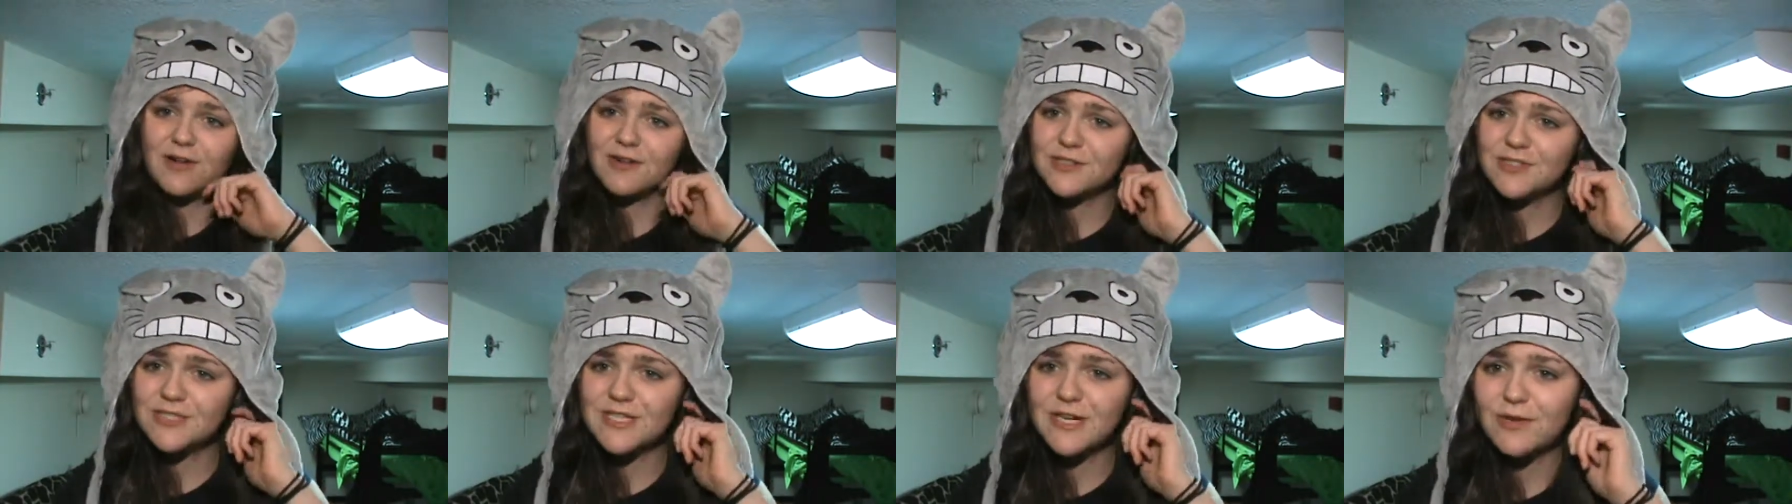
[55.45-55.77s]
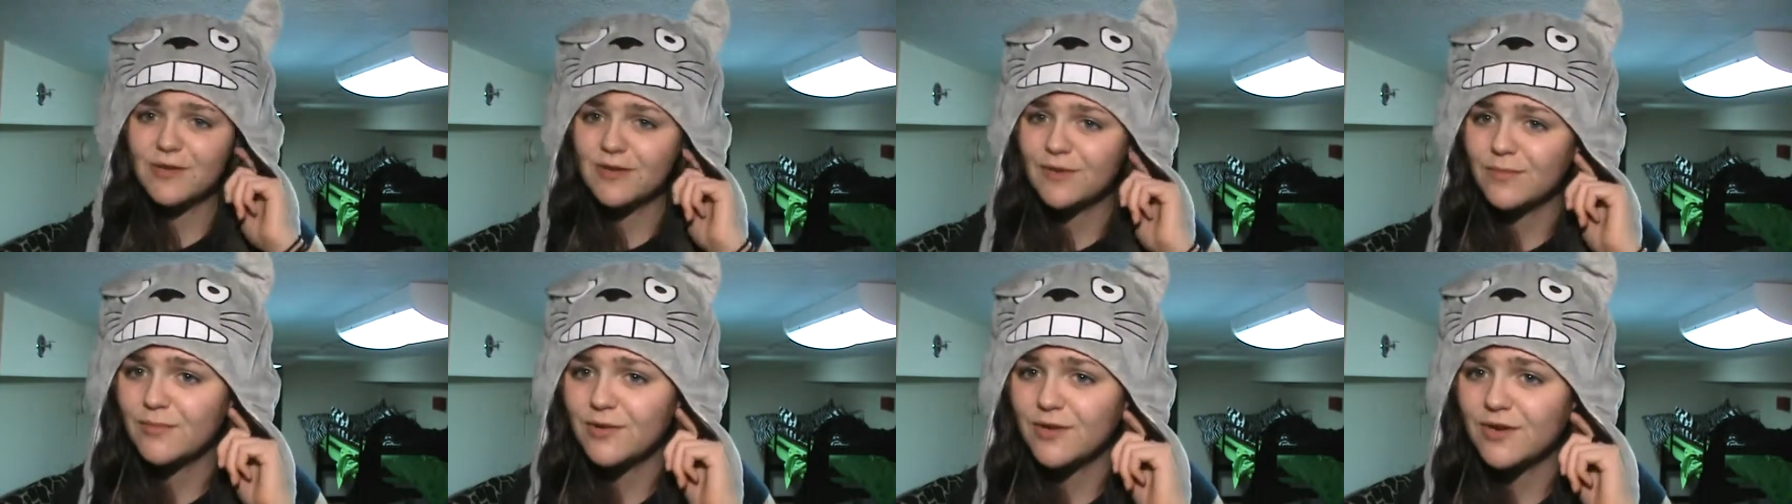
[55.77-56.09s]
I'll
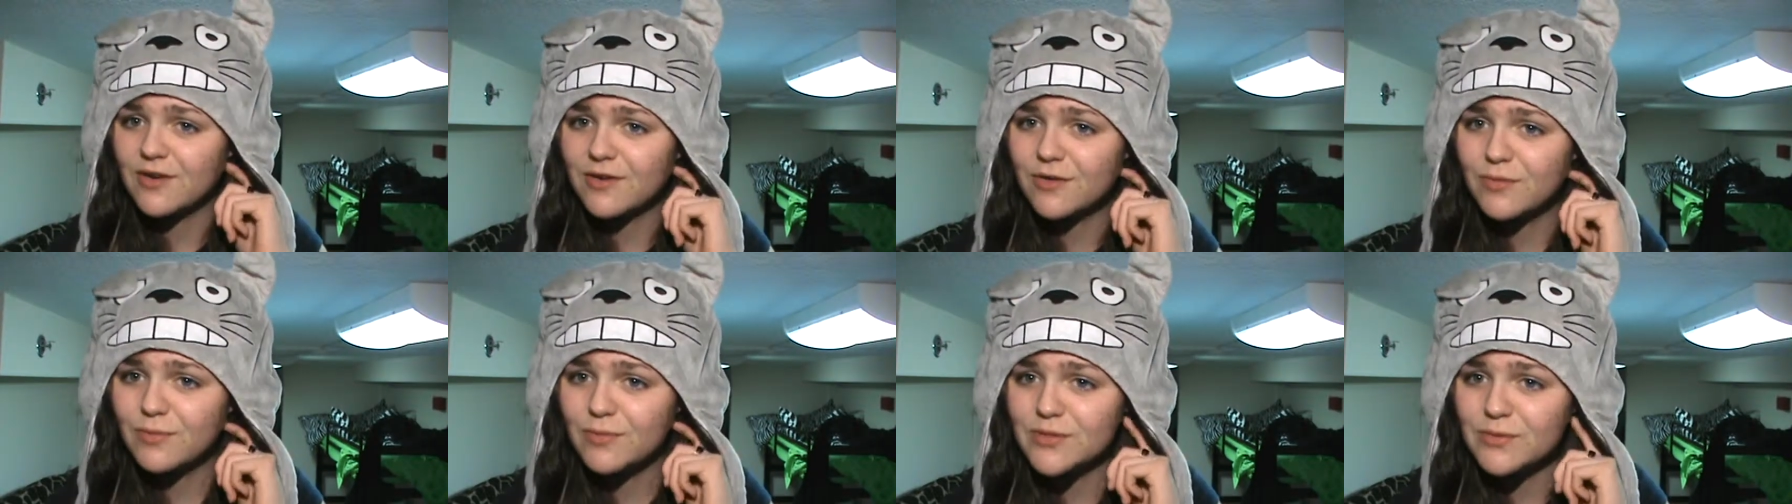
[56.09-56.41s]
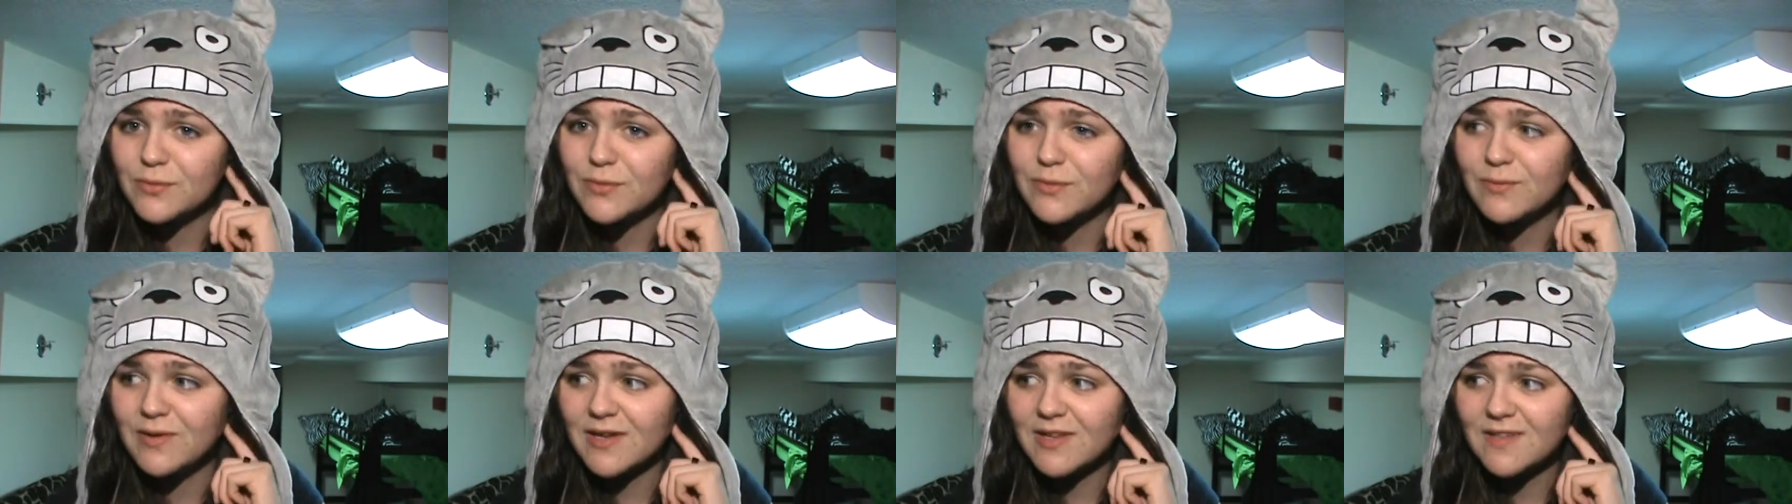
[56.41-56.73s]
shower tomorrow
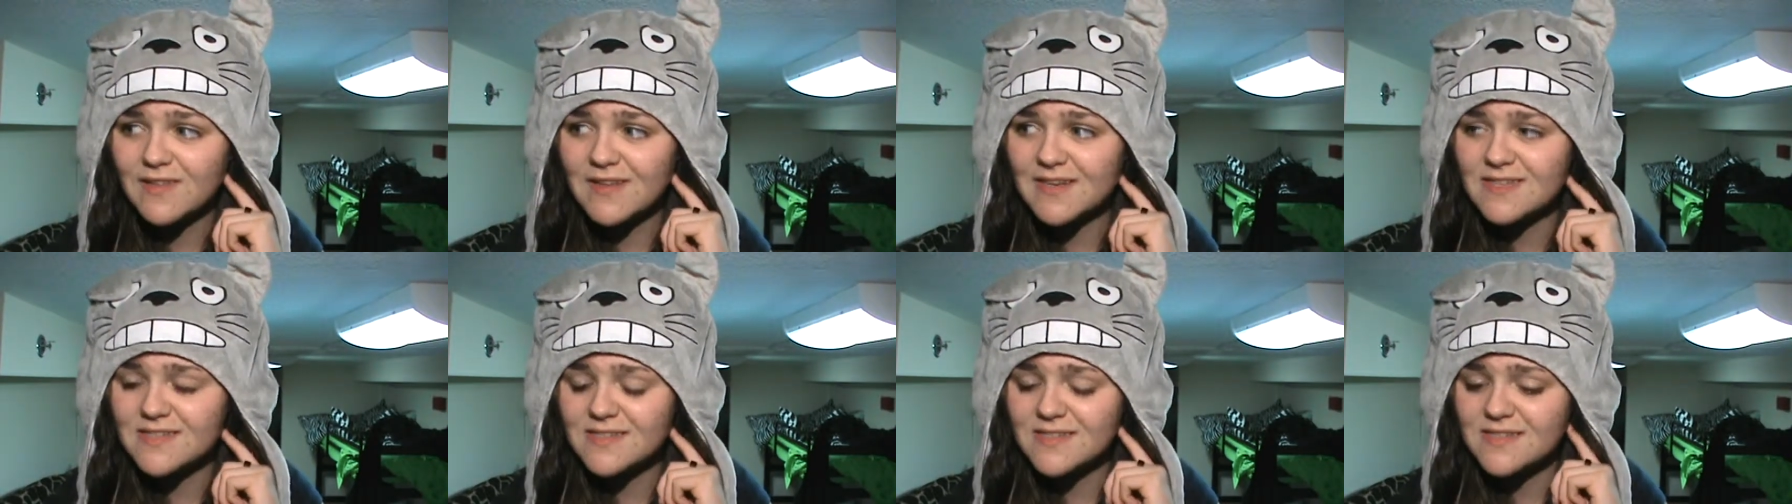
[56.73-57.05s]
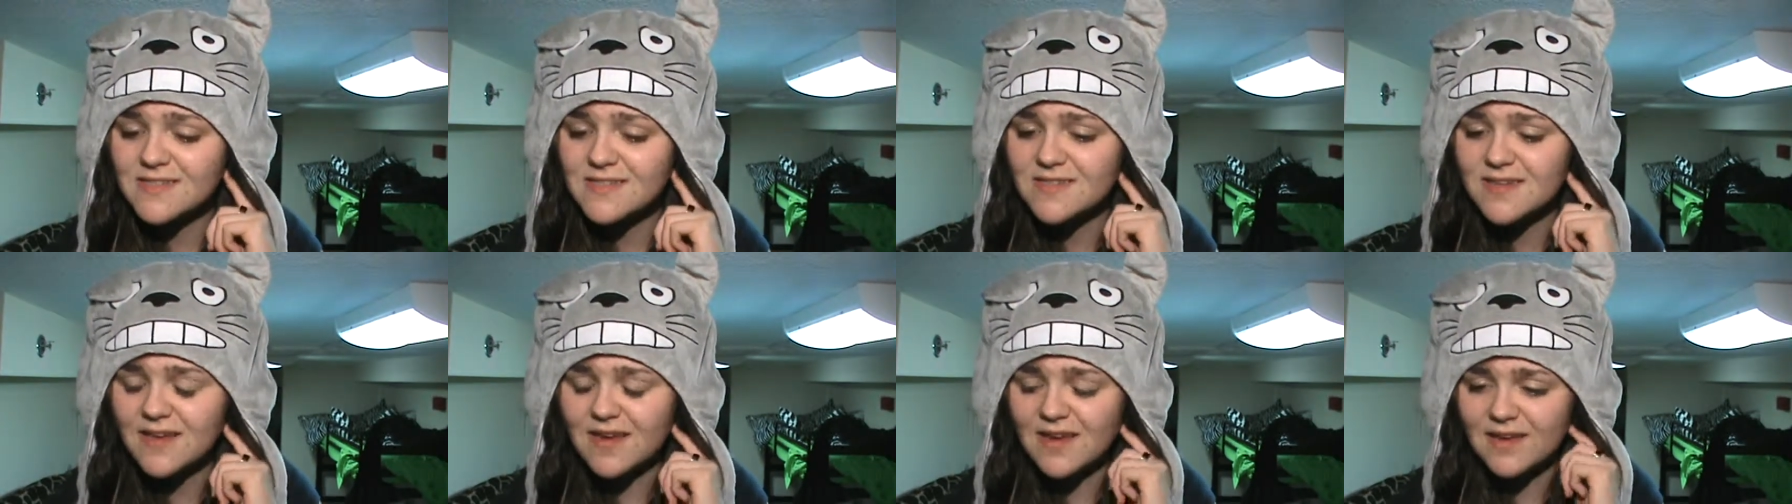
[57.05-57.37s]
between my
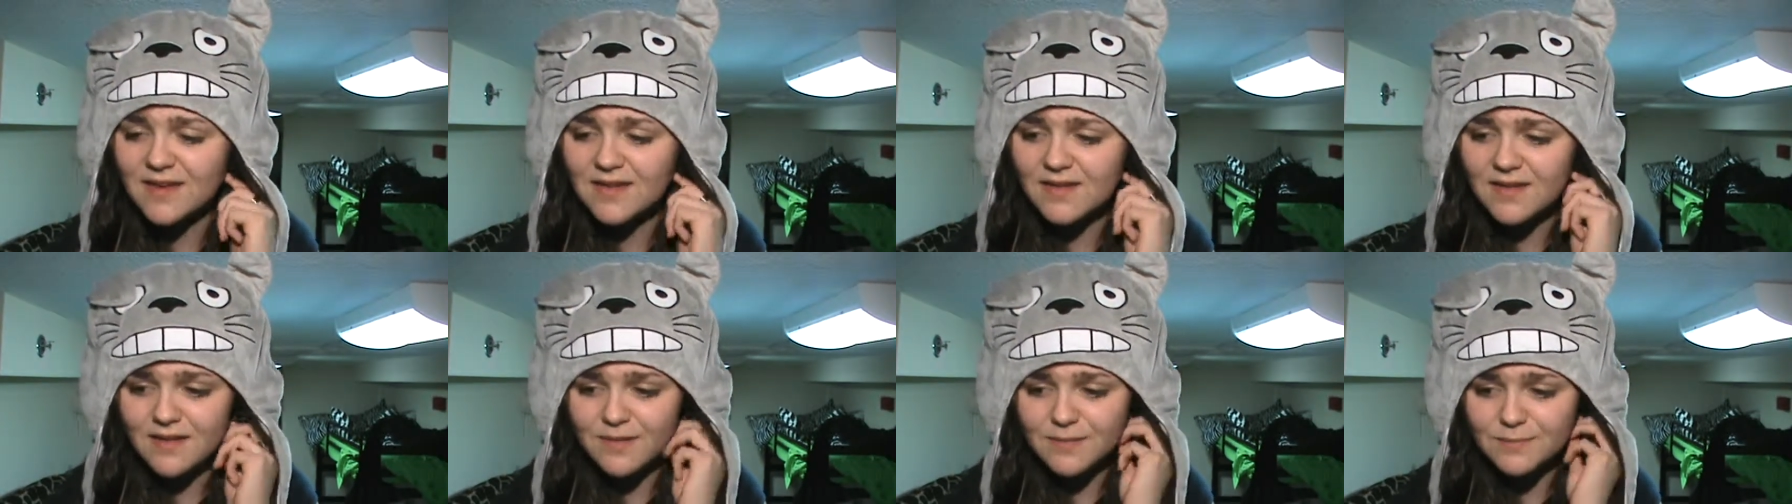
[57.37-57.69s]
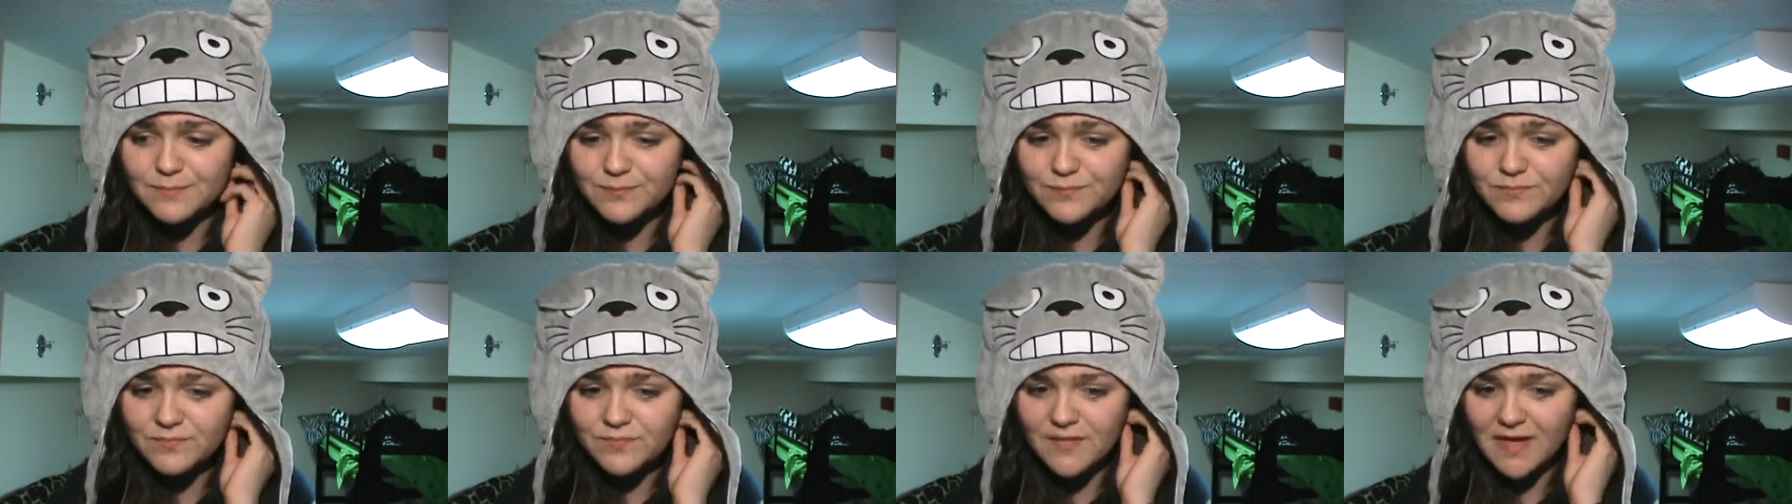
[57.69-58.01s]
classes, and
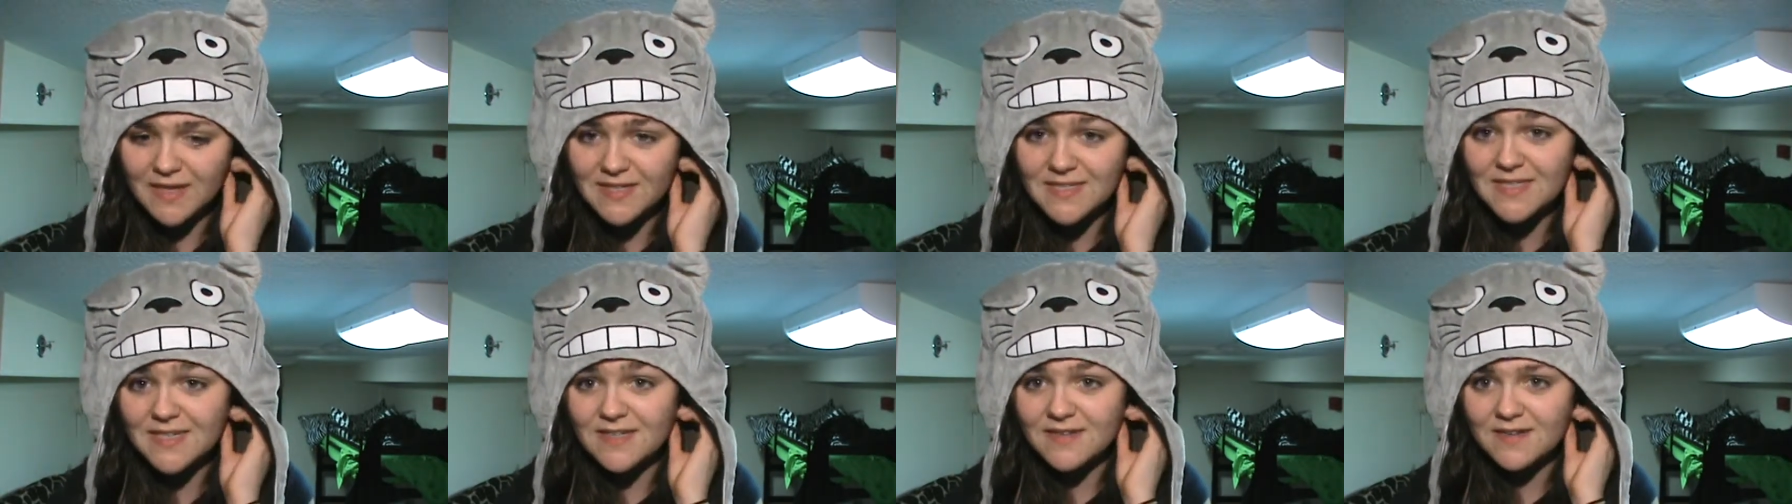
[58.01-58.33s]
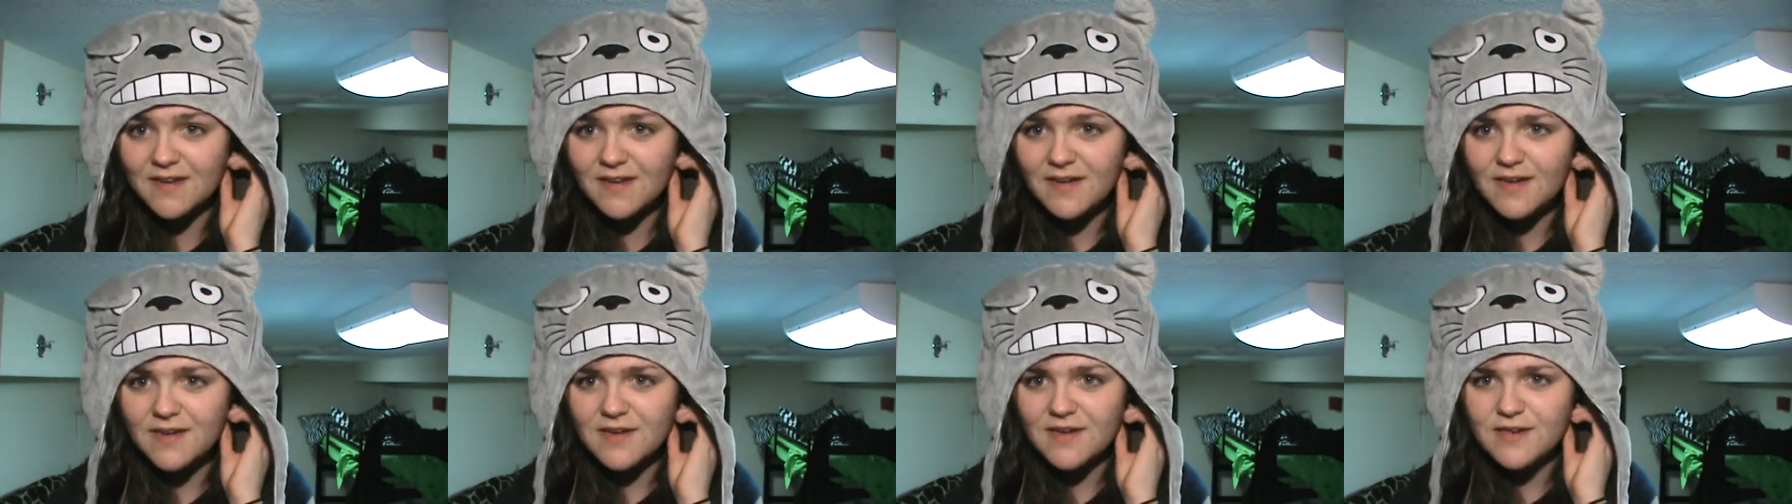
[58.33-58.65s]
um, I did.